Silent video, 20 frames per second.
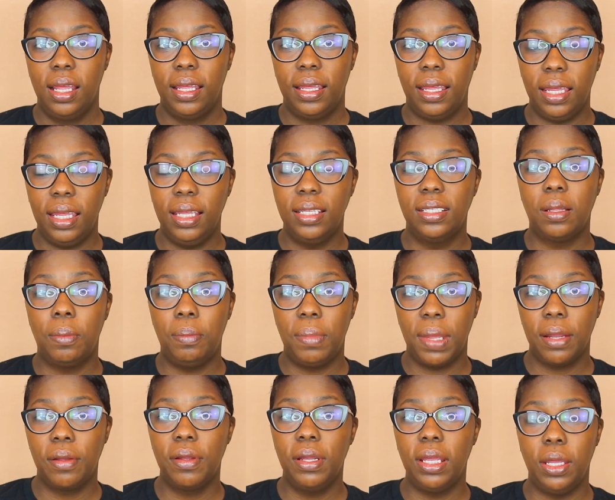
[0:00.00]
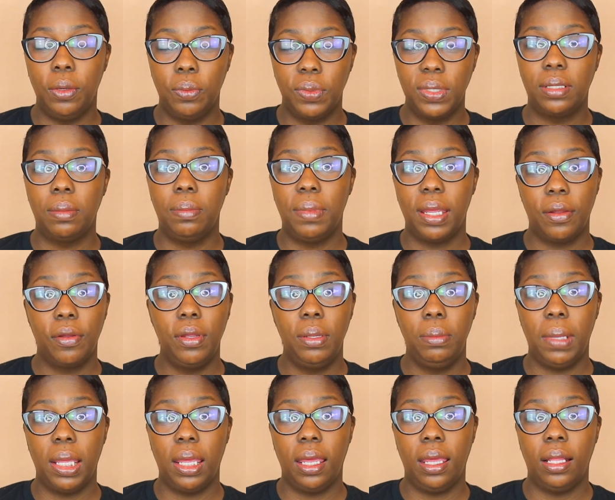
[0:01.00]
He was a
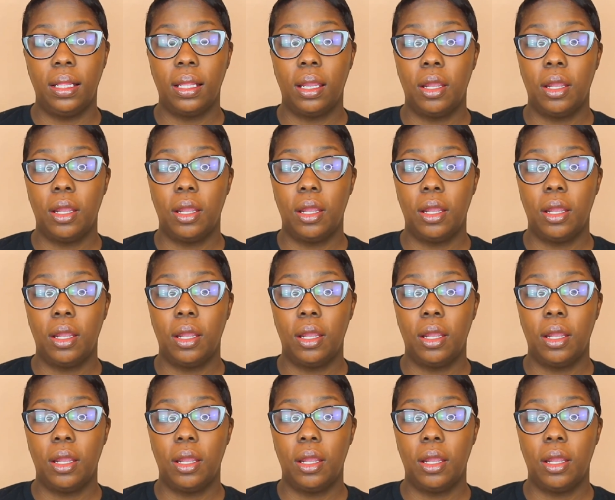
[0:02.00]
married man.